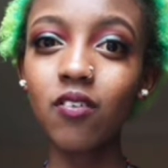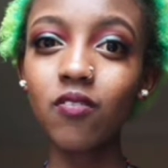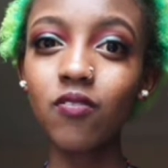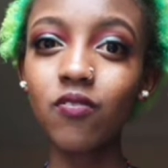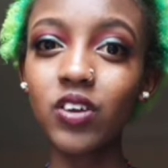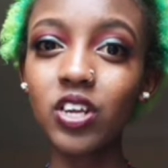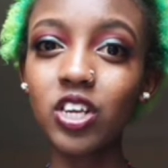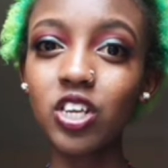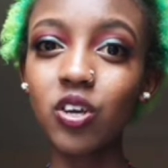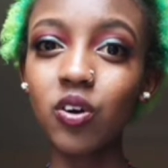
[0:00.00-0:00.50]

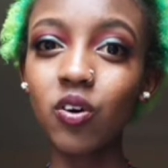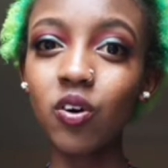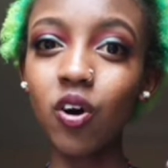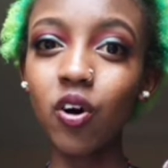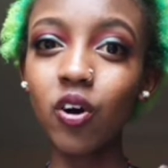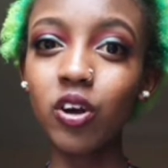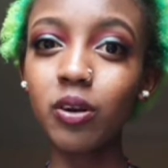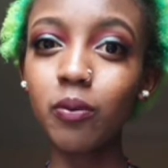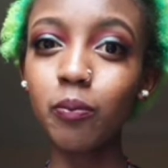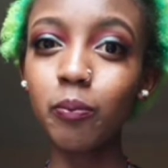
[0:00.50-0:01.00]
video
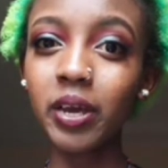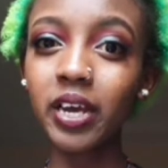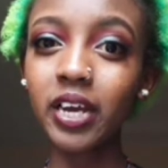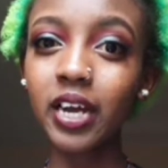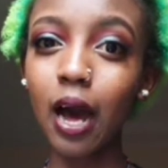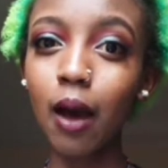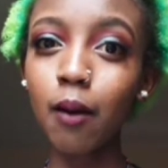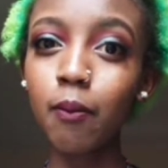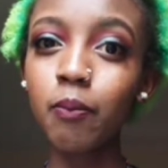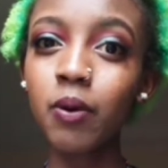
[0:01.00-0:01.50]
on
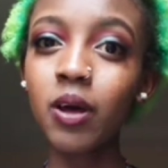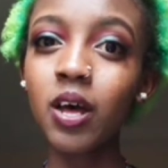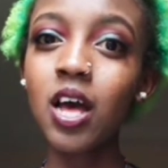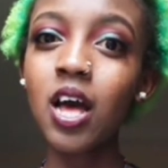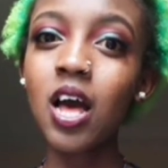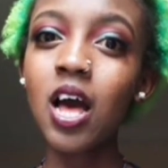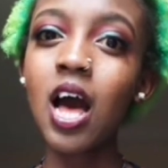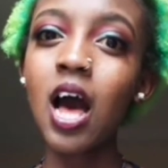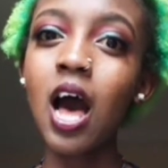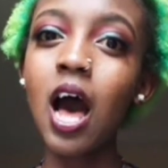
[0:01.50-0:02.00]
makeup
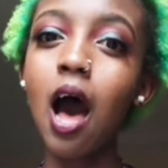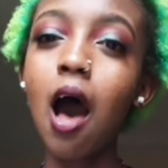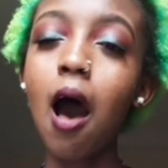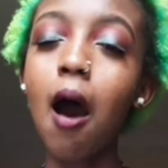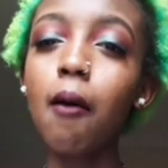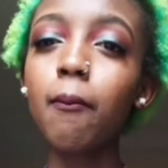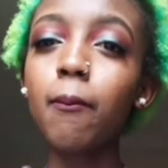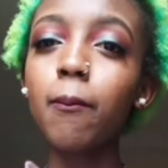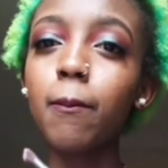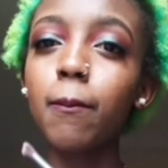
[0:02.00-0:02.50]

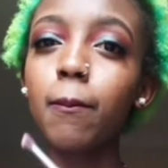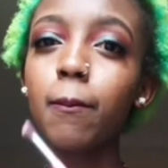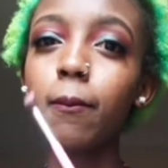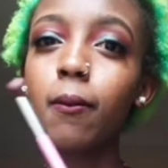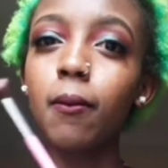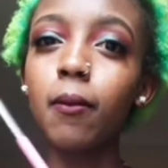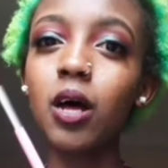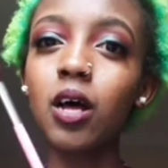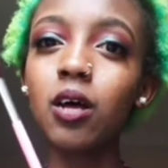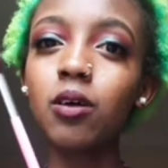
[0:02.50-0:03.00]

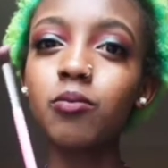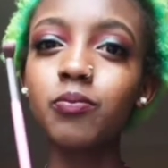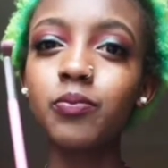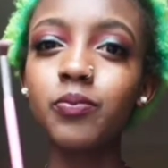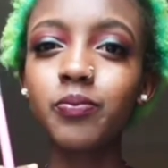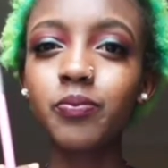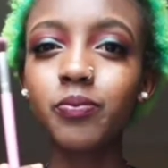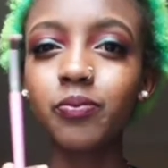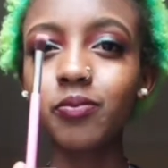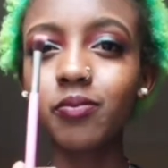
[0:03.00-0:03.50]
um,
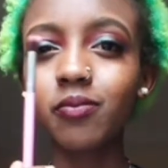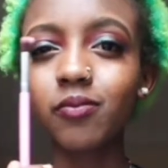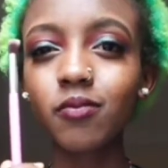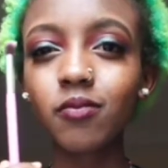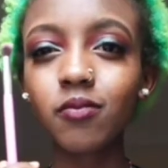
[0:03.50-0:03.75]
um